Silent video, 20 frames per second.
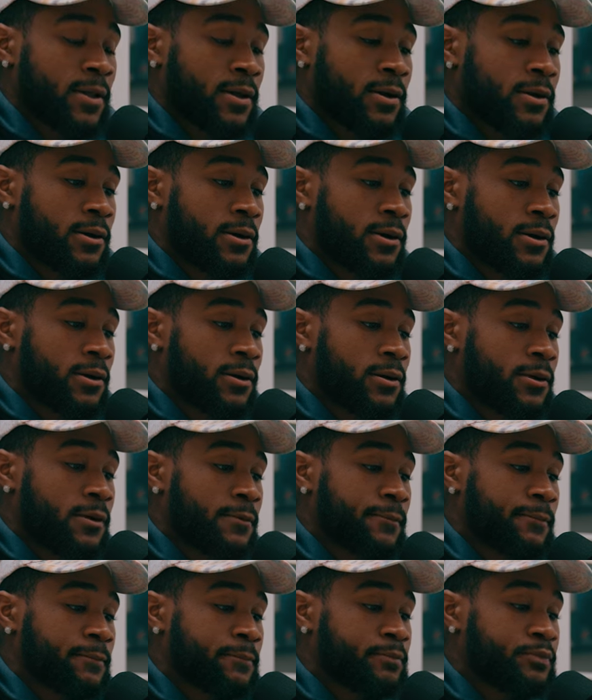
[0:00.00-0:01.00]

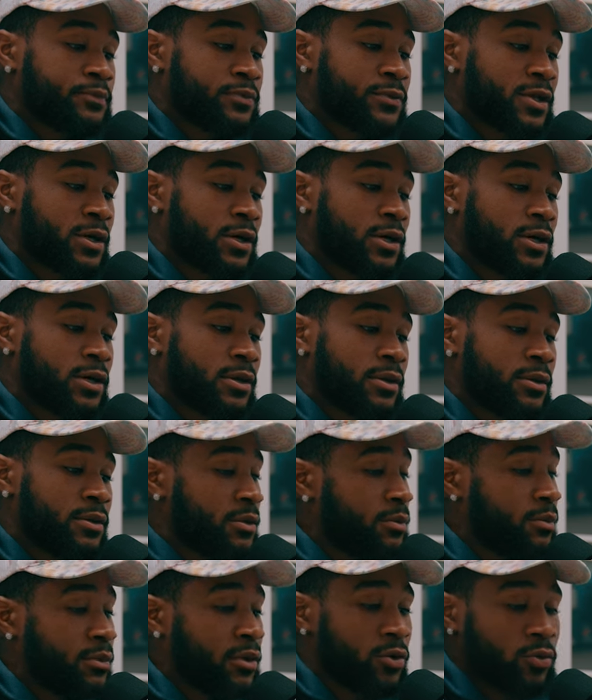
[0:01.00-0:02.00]
Um, uh,
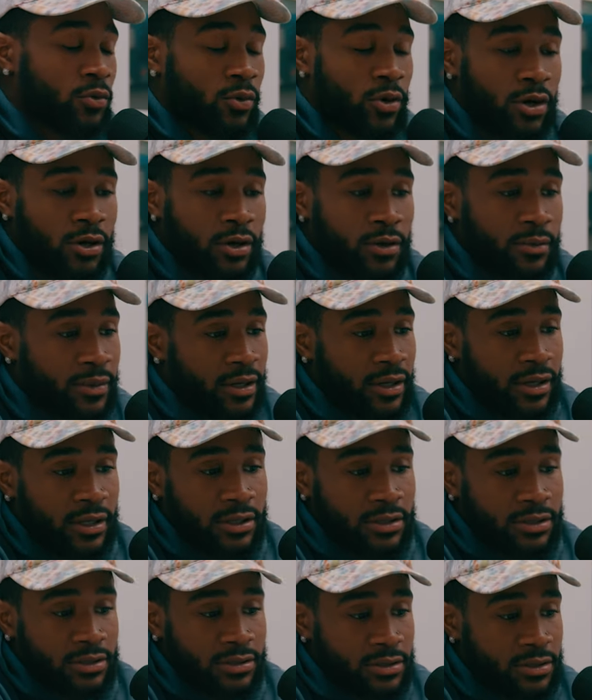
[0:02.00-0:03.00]
big word,
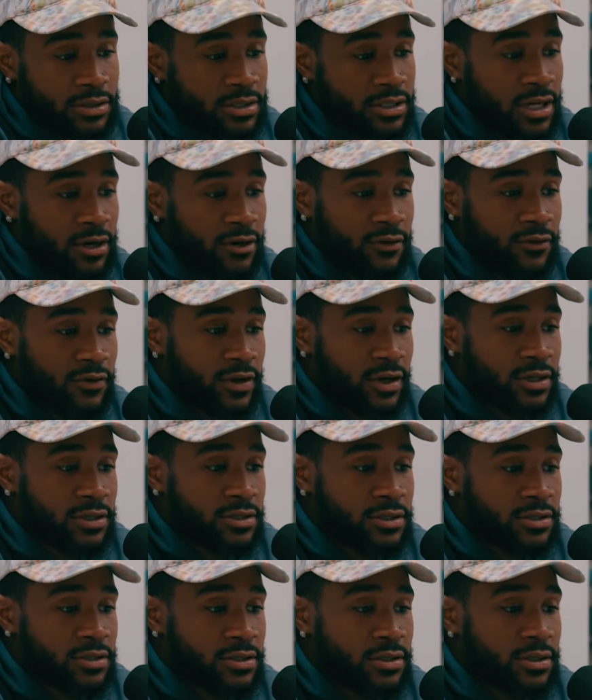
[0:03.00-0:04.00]
man,
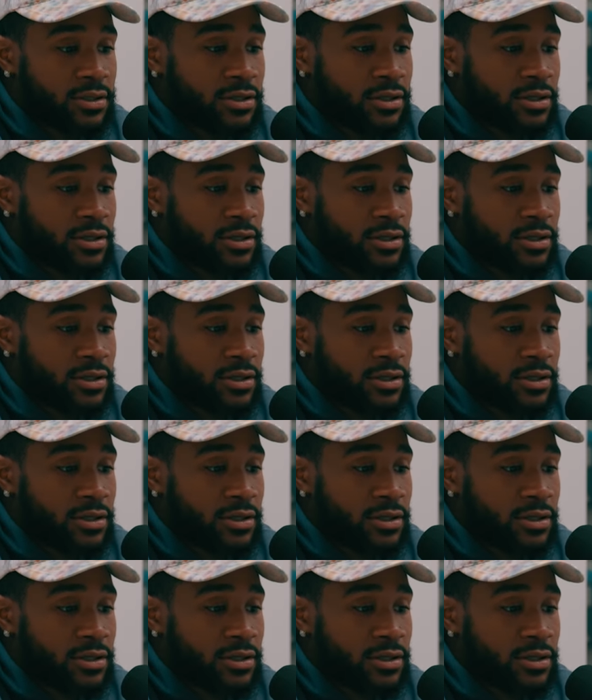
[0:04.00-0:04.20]
sacrifice.